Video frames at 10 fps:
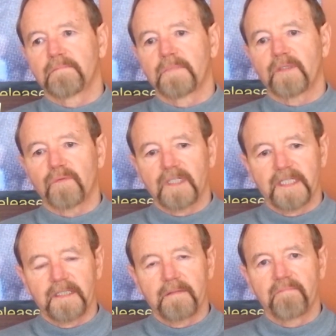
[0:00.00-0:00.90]
but it
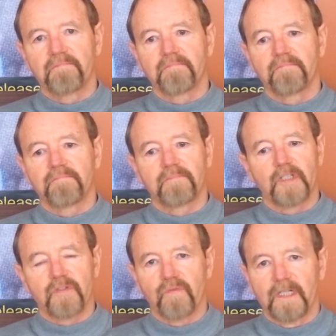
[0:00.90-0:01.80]
really
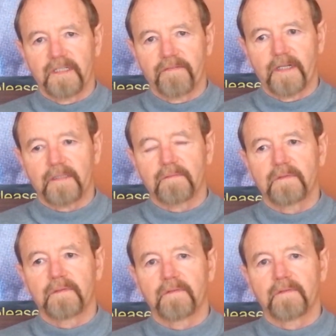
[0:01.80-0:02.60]
doesn't really affect me.